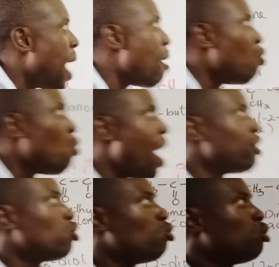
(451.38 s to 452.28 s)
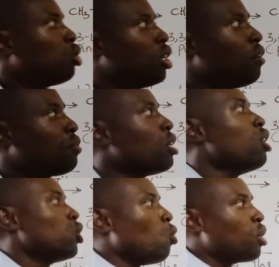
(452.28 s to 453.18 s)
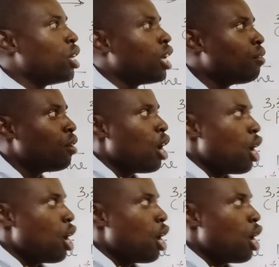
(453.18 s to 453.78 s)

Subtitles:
by 1,2 shift to give